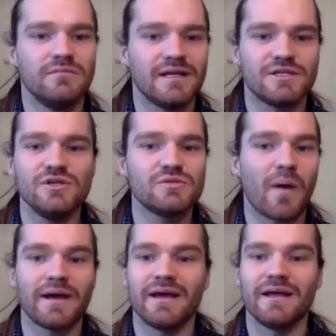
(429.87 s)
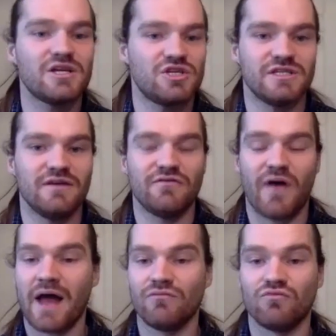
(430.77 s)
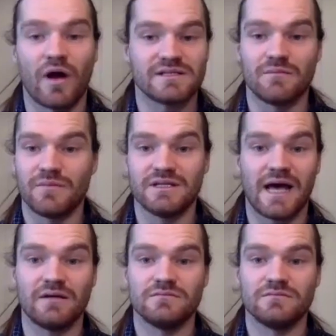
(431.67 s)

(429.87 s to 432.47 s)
Let's use my initiative and write something down